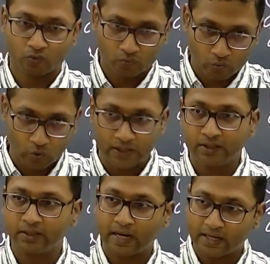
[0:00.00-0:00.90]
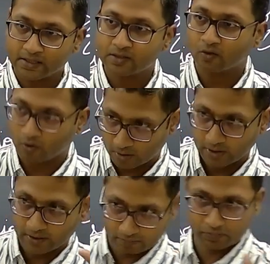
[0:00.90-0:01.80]
one task or
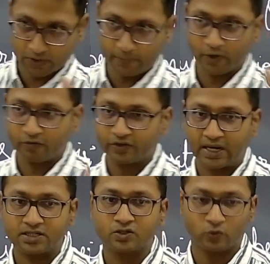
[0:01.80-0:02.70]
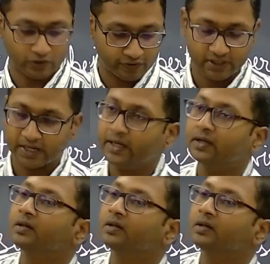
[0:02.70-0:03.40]
a couple of tasks. What were they?